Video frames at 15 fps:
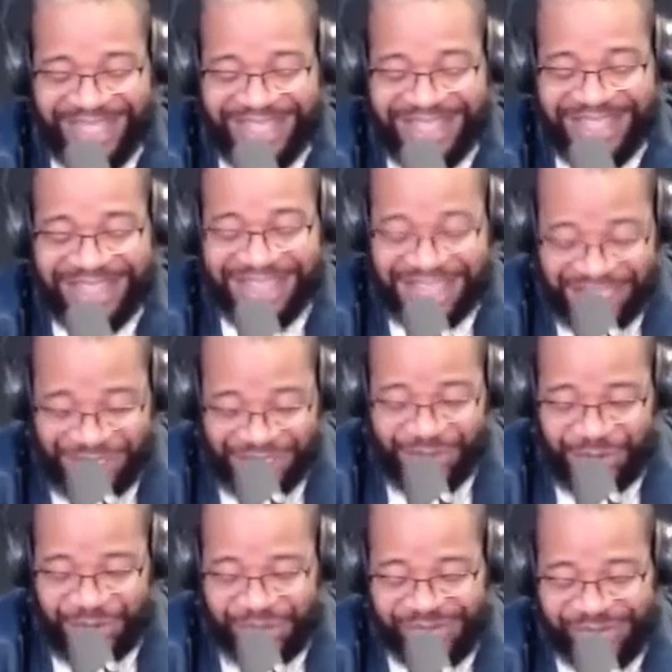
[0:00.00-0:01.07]
Thank
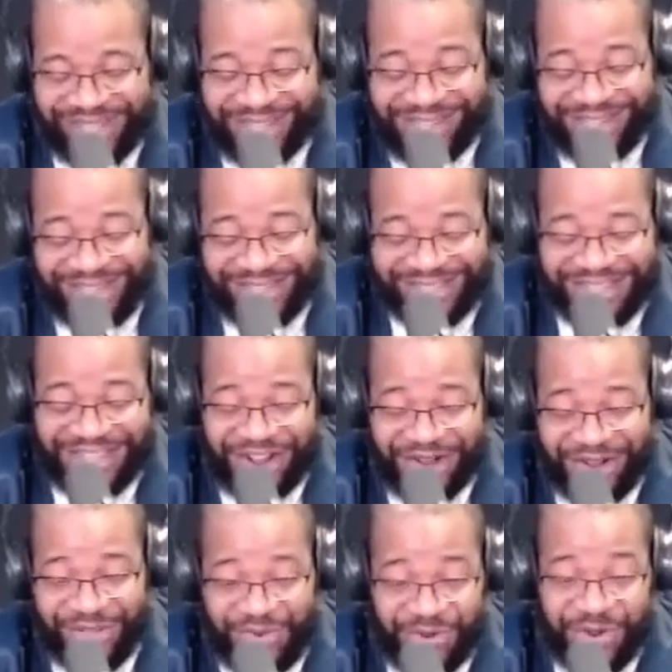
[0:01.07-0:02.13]
you, Sarah.
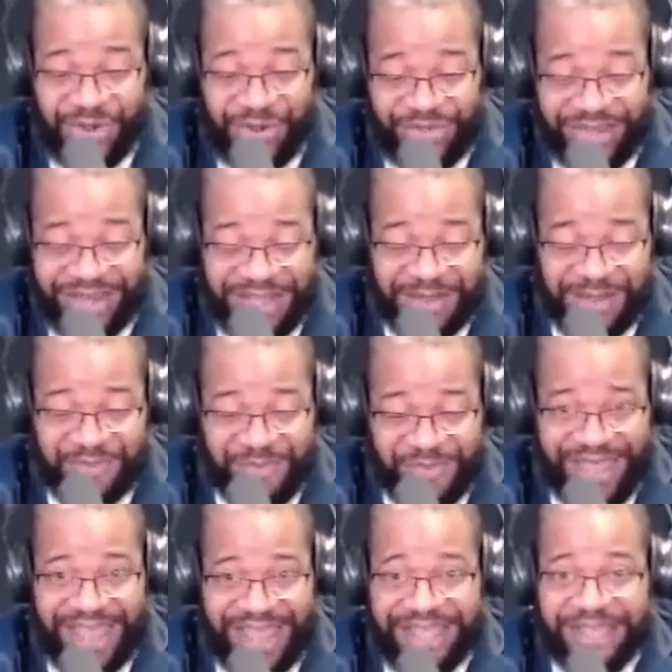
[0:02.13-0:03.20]
You know that
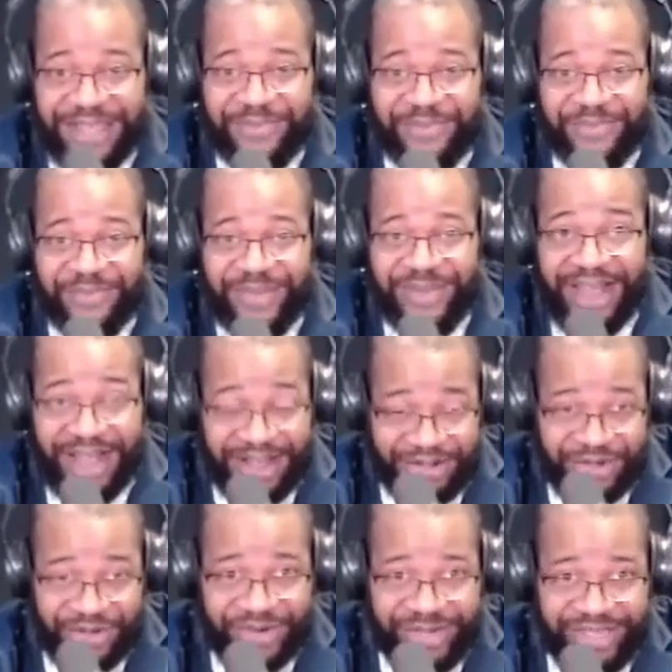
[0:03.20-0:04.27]
I am
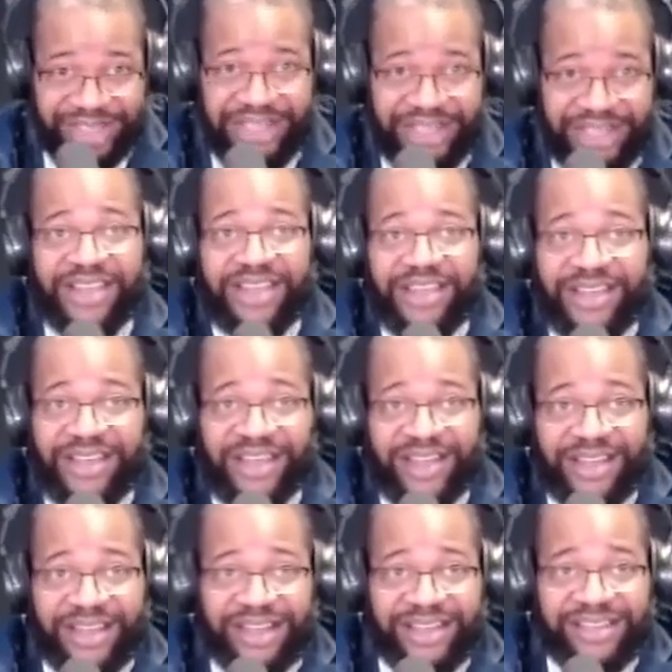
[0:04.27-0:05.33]
honored
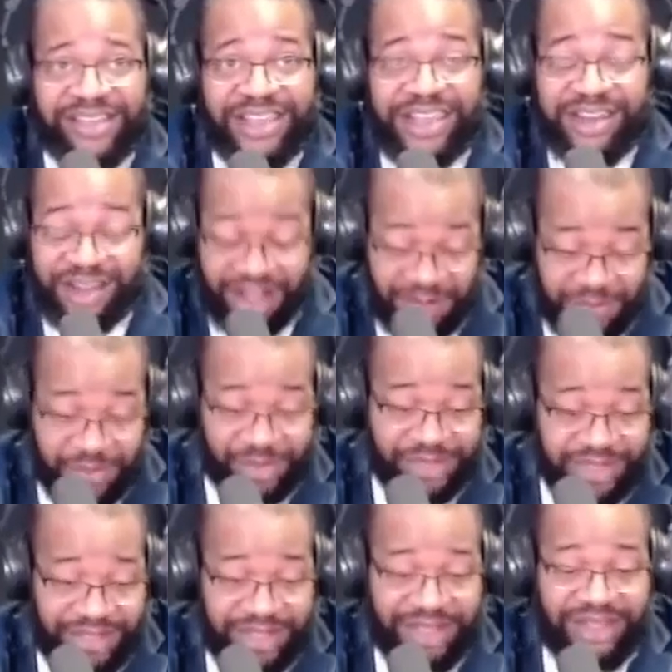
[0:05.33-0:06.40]
and humbled
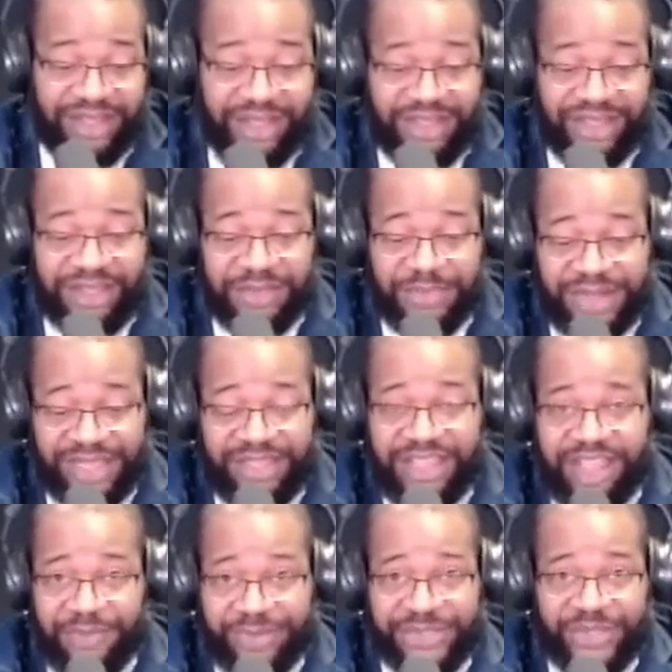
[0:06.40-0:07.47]
by the
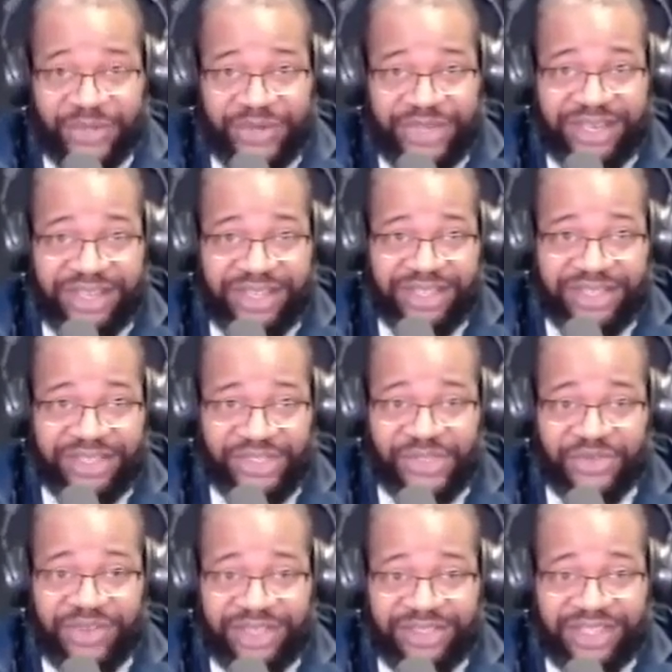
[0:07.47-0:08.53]
opportunity and the
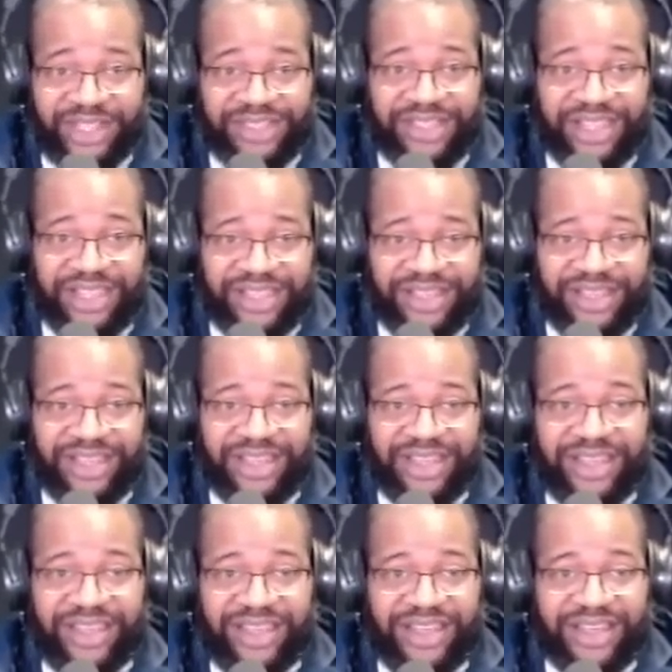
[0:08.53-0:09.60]
trust I take,
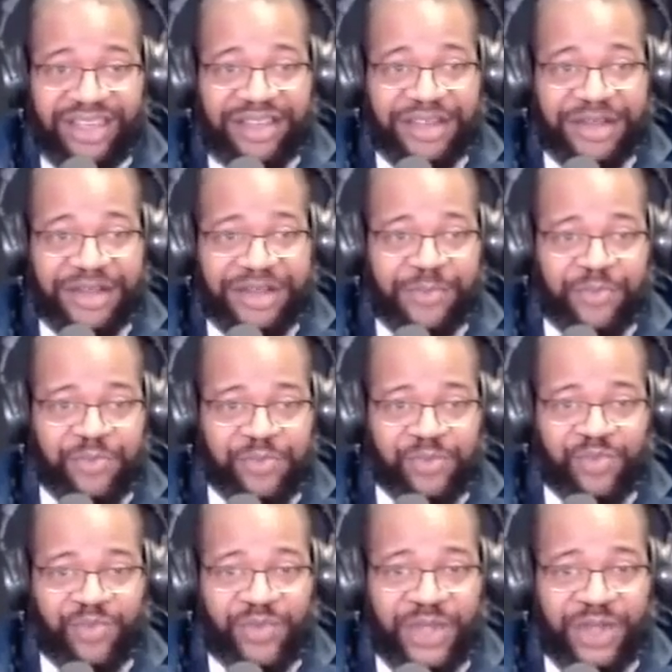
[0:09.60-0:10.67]

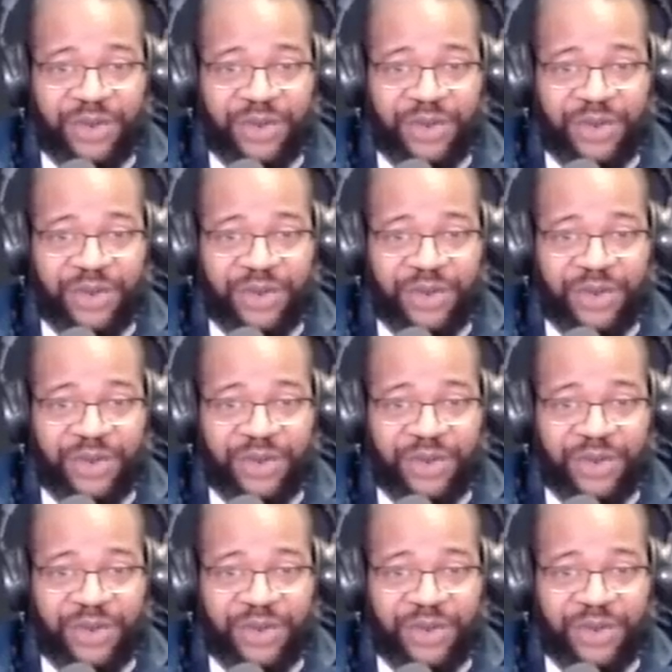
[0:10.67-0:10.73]
sitting